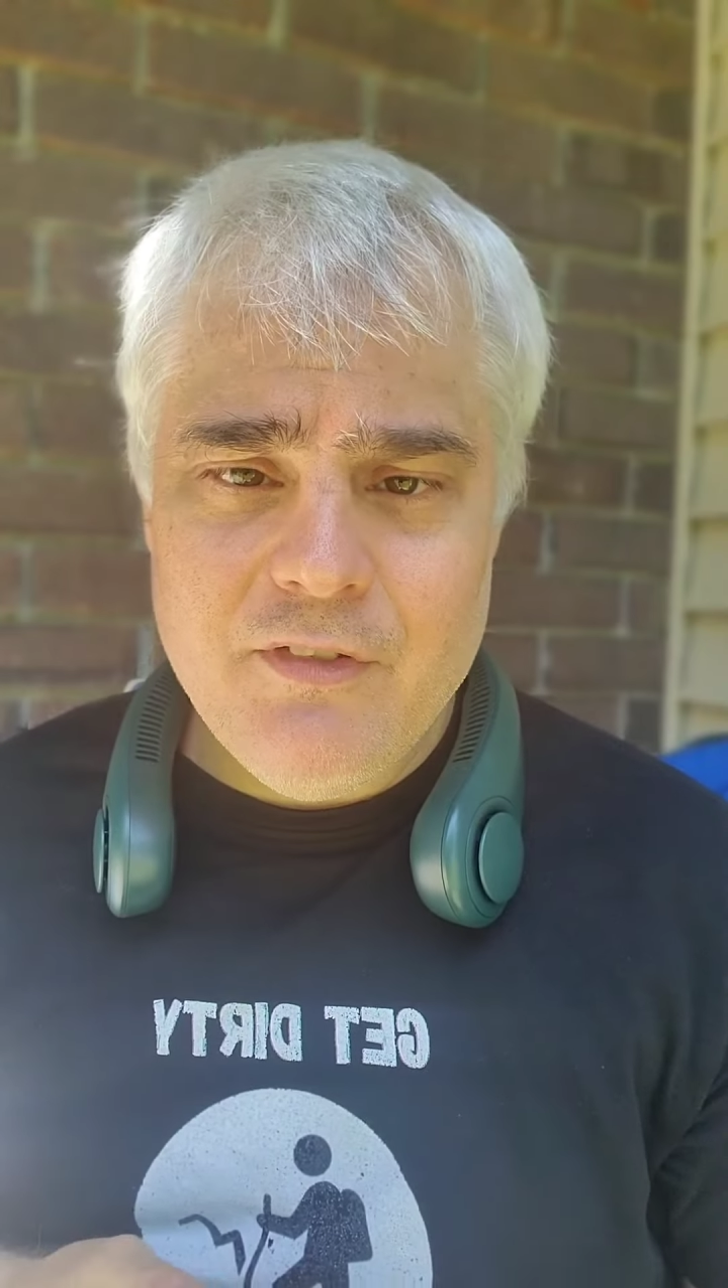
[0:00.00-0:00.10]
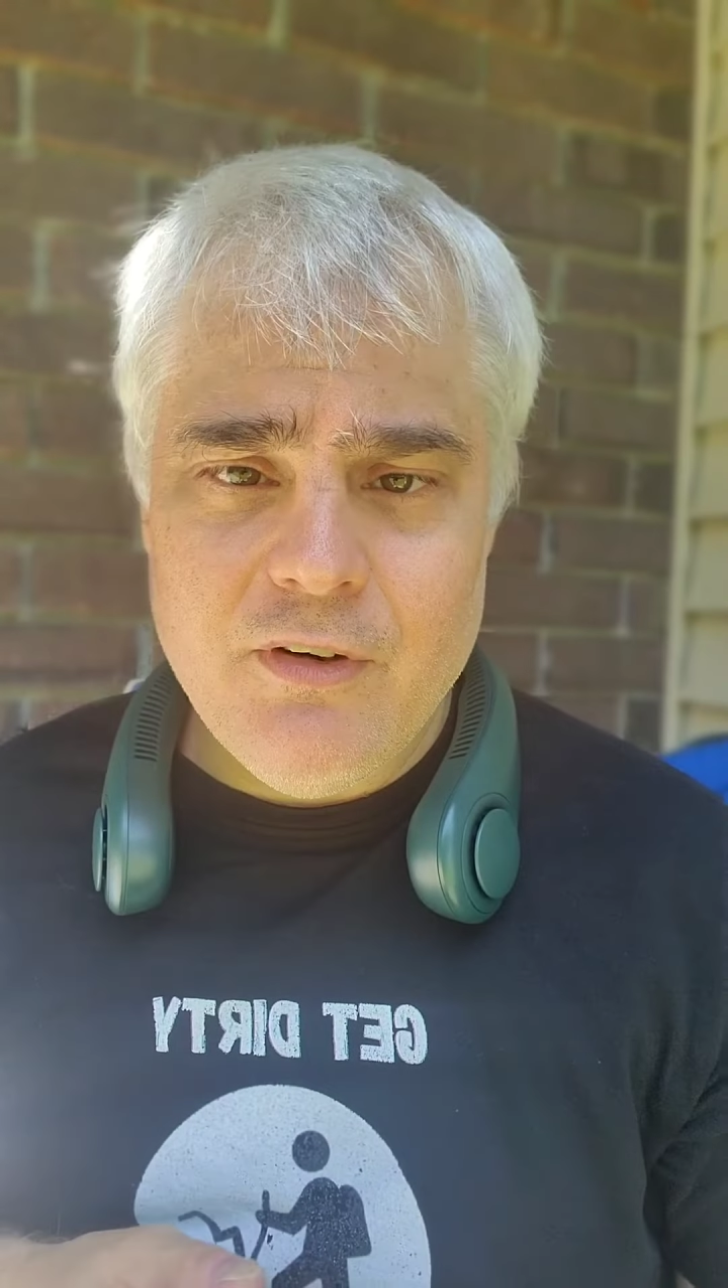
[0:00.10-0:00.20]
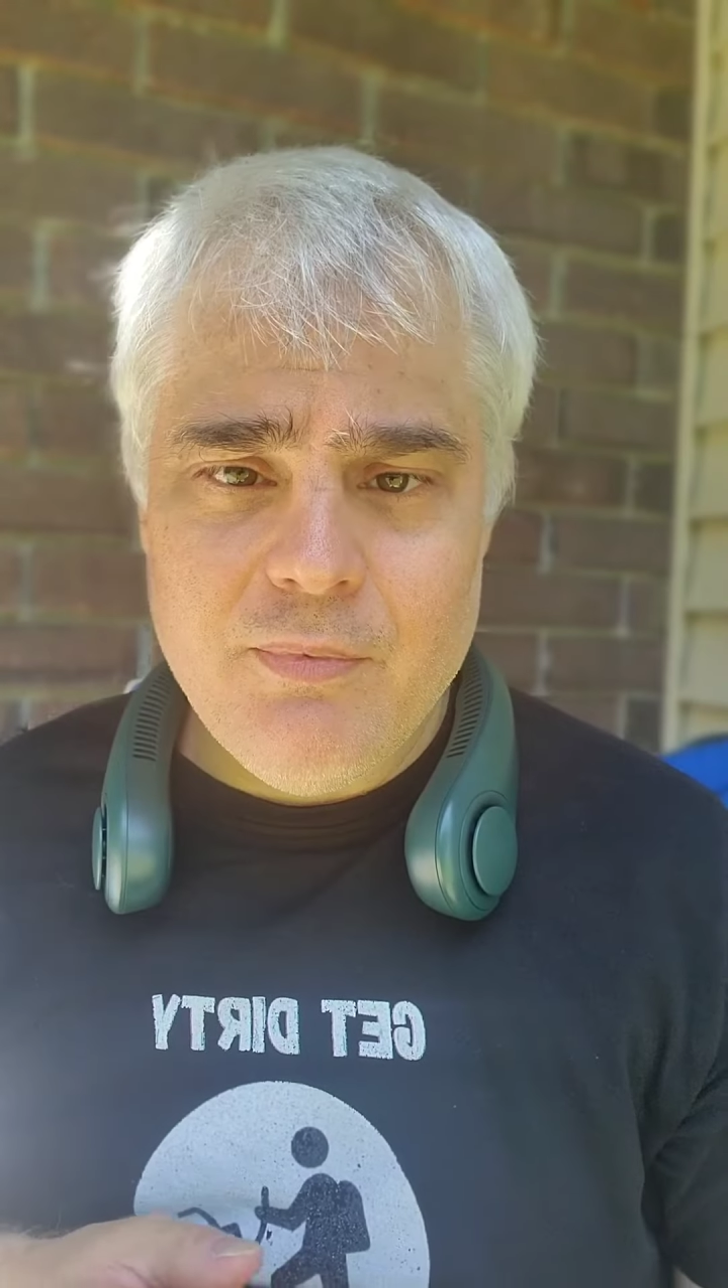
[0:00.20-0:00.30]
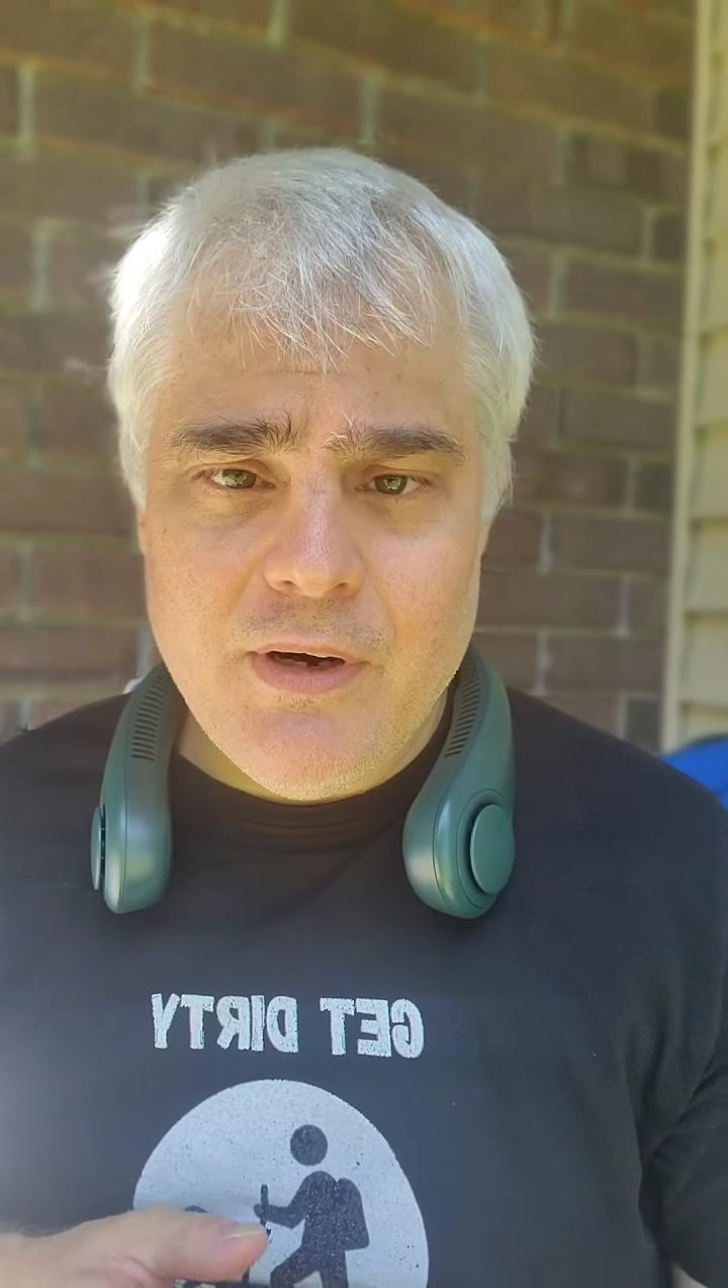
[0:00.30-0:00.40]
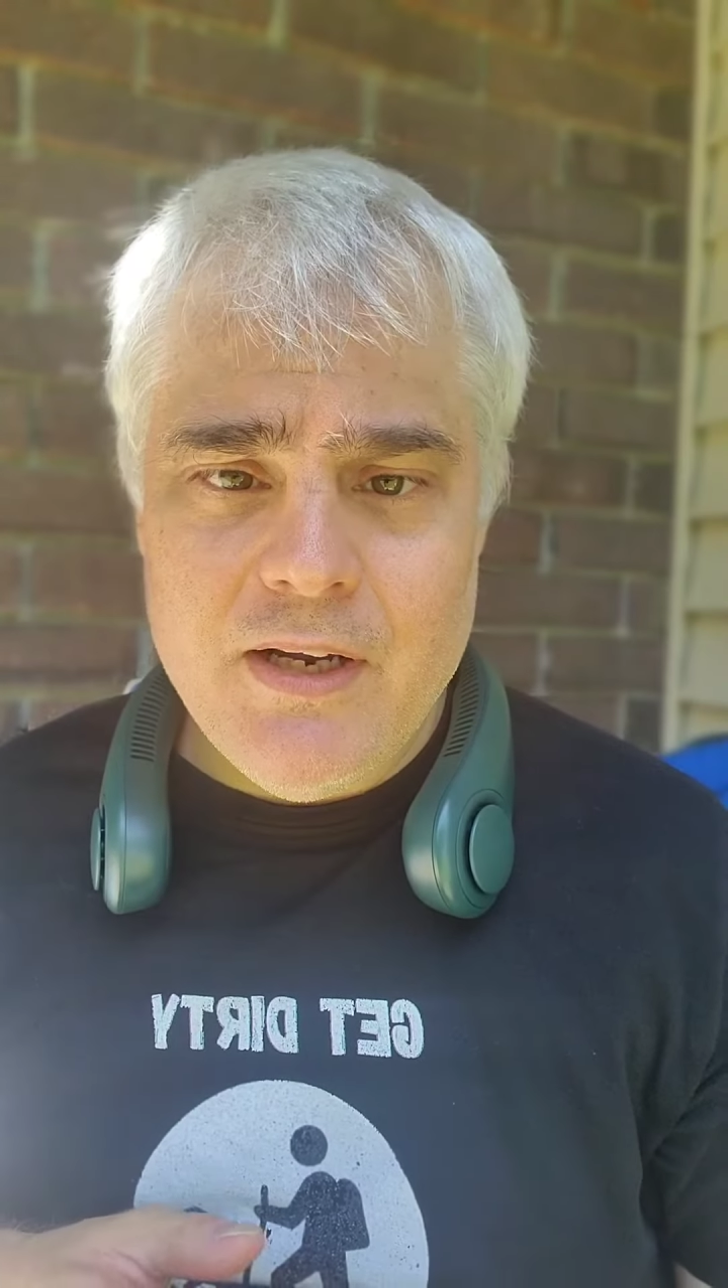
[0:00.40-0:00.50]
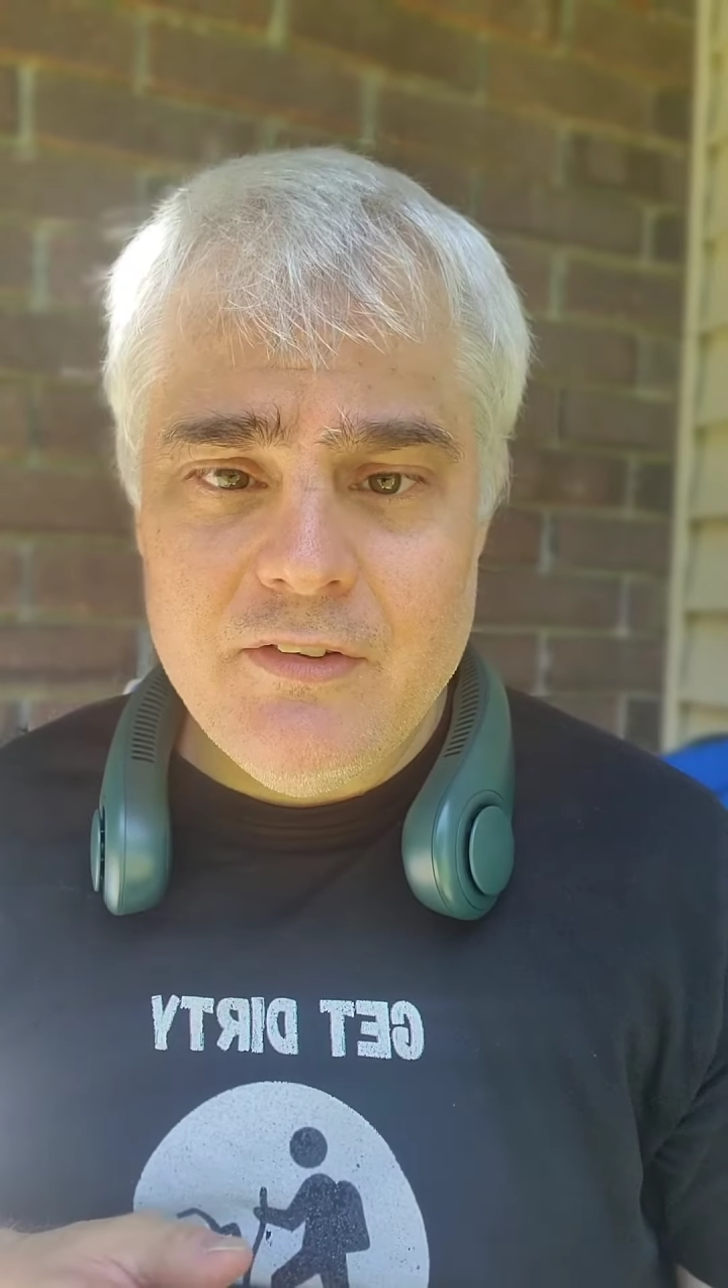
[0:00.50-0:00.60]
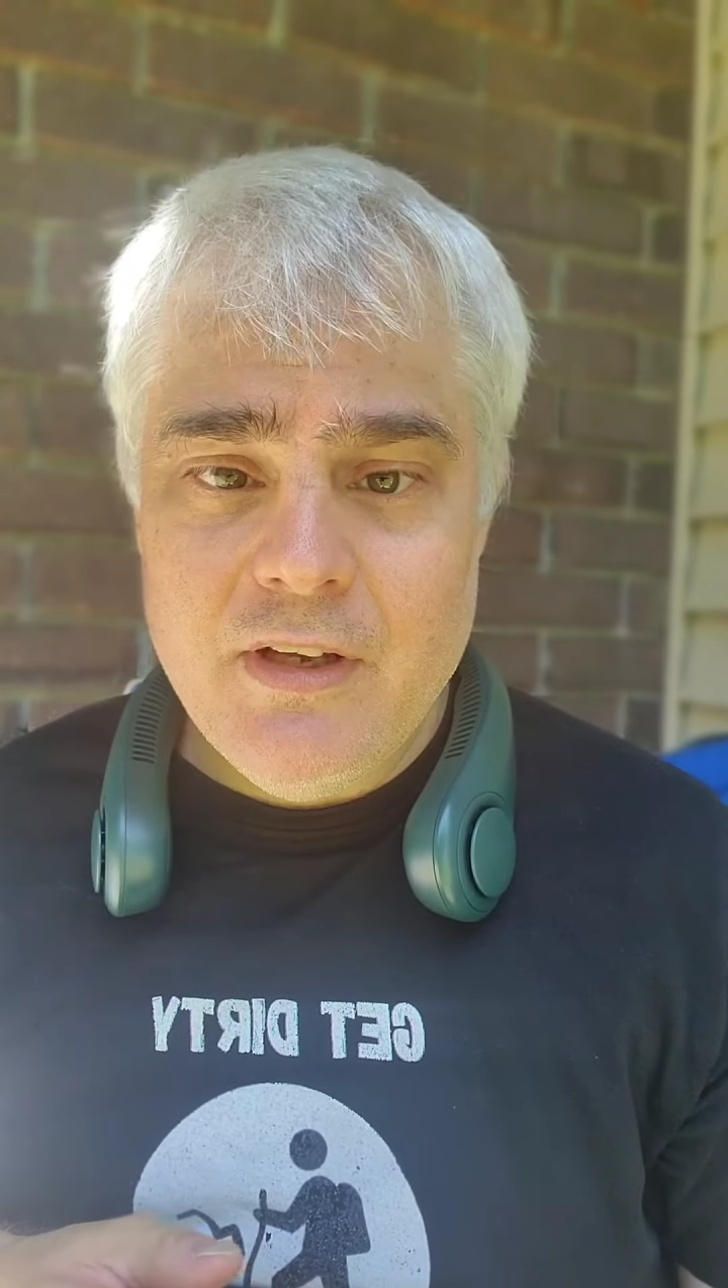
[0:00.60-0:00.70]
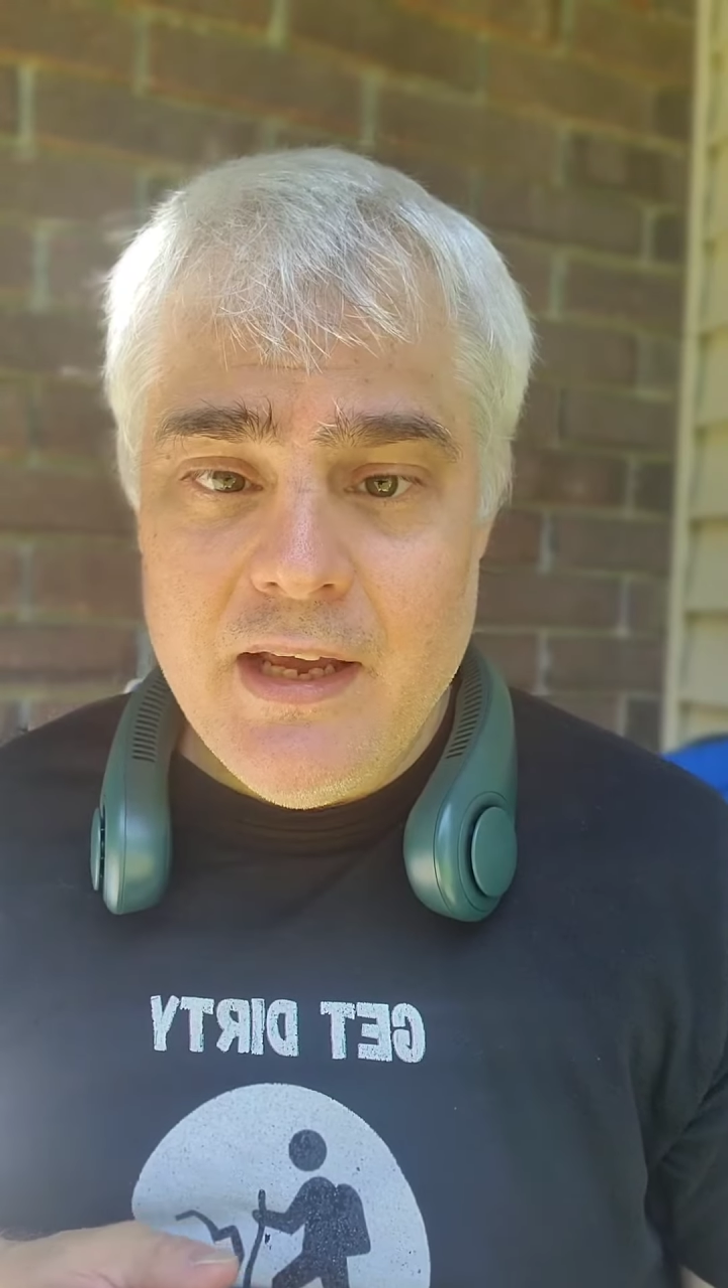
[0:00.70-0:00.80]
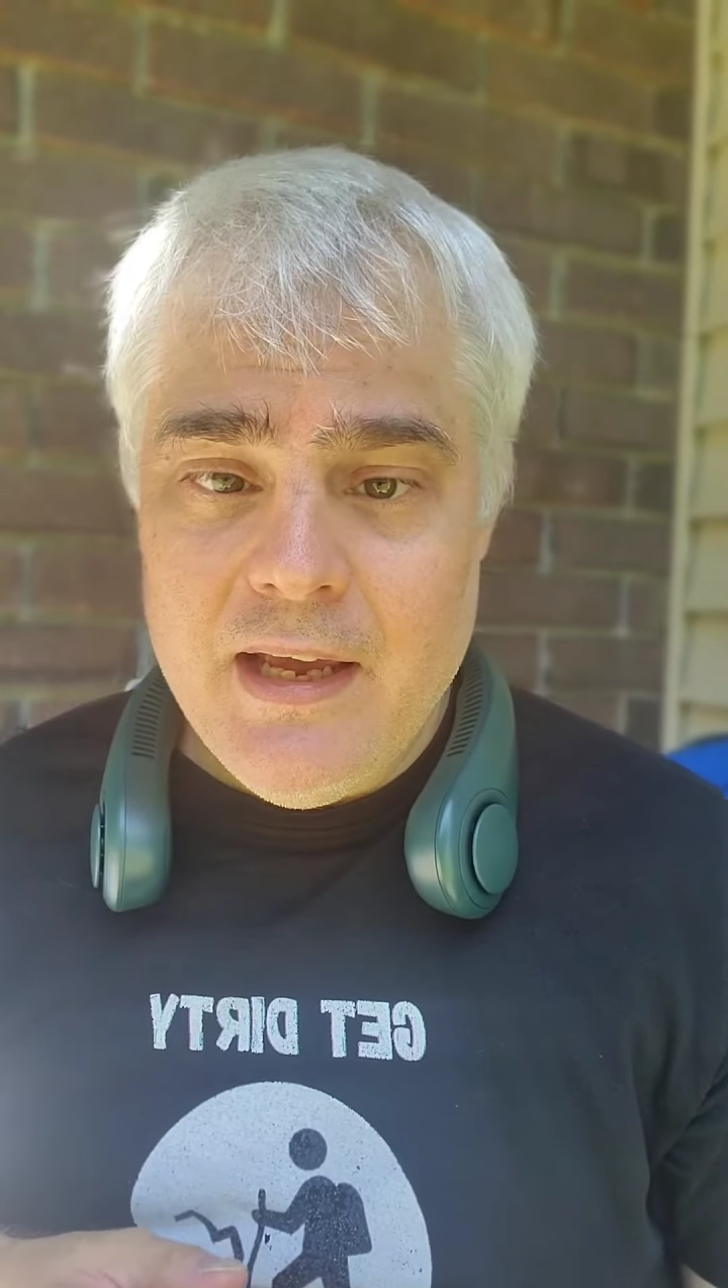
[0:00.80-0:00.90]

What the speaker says: for a price,